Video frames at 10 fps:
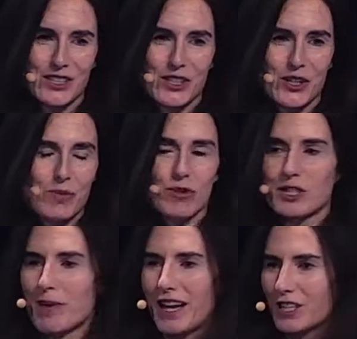to
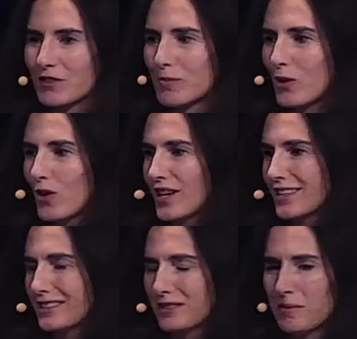prospective
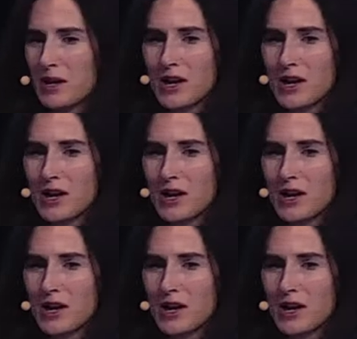employers.